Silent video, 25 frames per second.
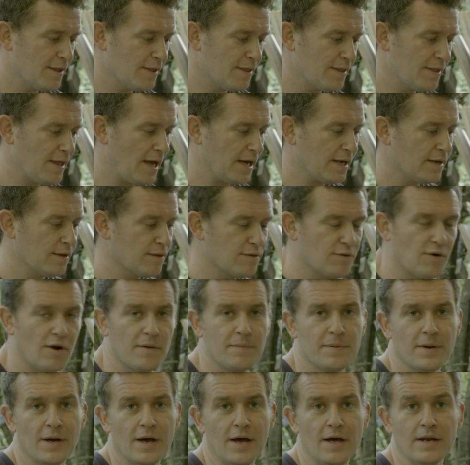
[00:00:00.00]
that could throw
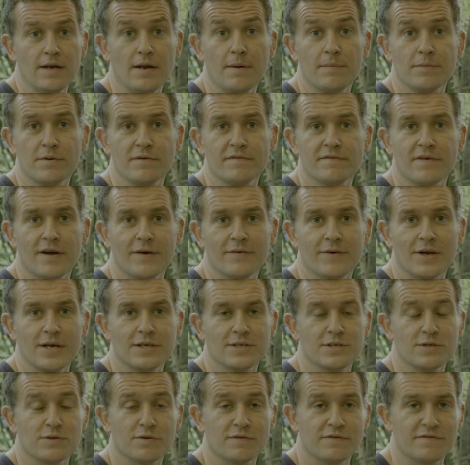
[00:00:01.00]
up a, a number of
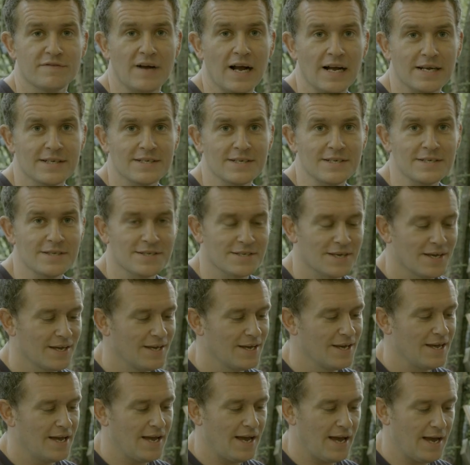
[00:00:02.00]
variations or factors
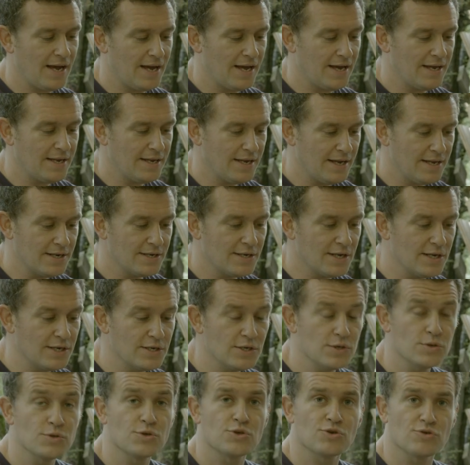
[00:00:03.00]
uh, in, in
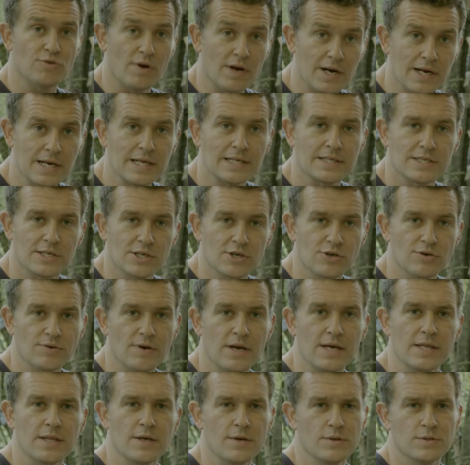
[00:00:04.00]
you struggling to
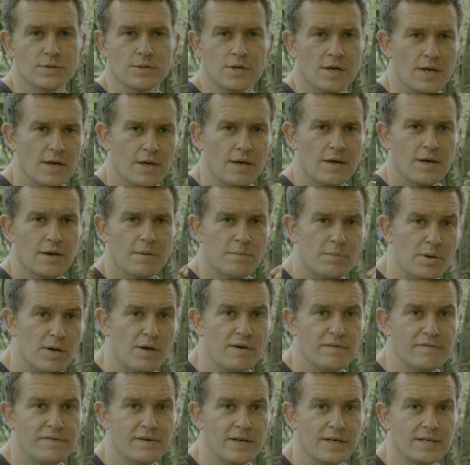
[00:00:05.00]
create those
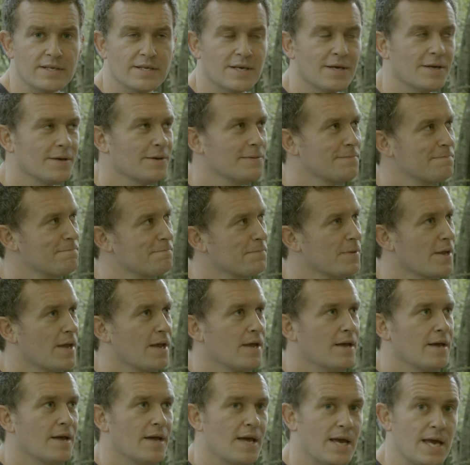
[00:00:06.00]
perfect,
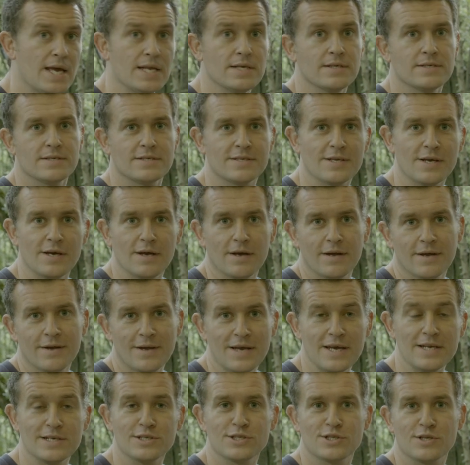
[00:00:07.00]
insta,
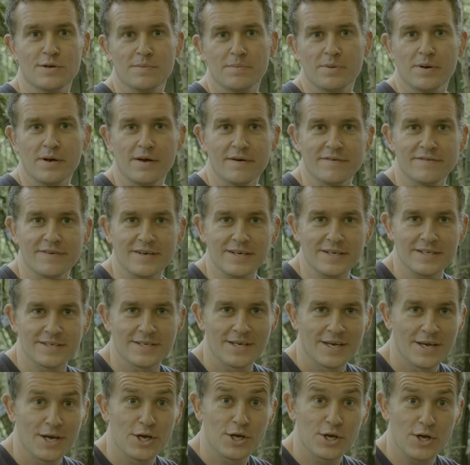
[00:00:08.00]
insta perfect
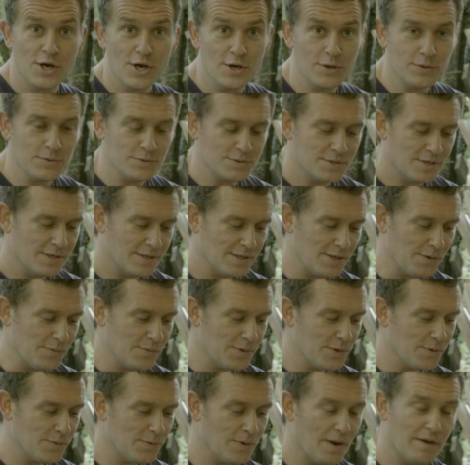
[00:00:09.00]
curls that
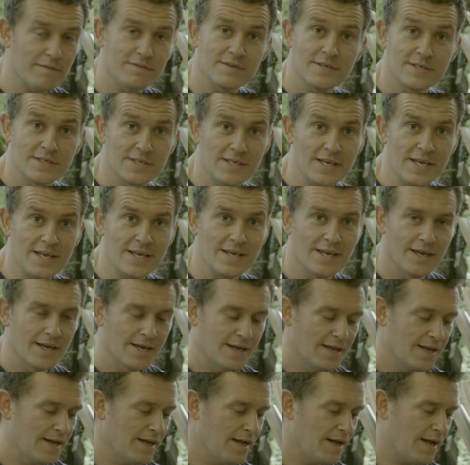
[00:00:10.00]
we all love to see.
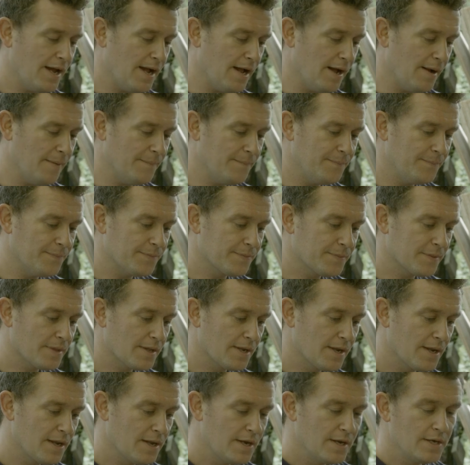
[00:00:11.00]
Um,
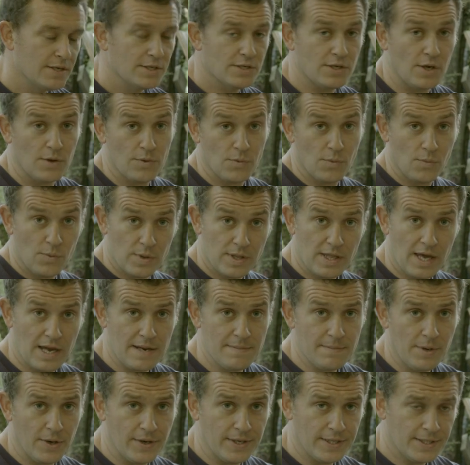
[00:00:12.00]
so with that
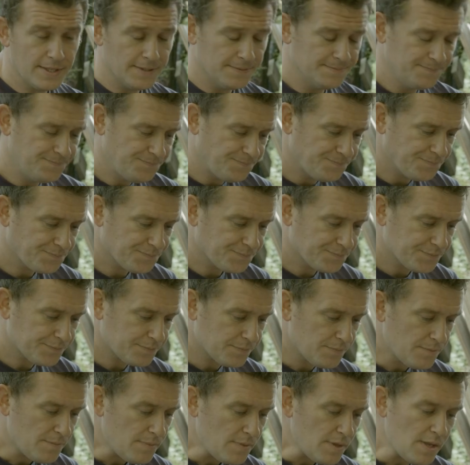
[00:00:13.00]
in mind,
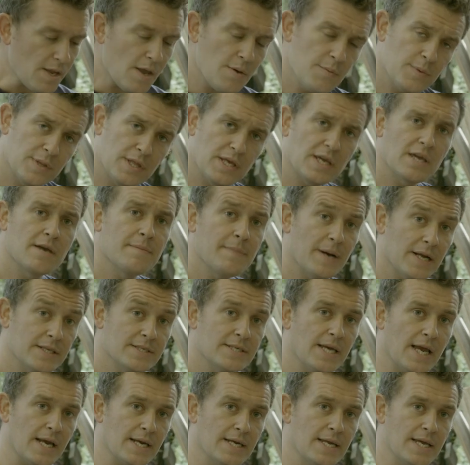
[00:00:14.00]
when we're thinking about
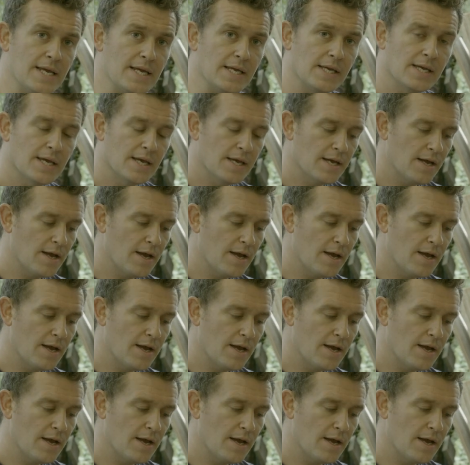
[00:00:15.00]
technique,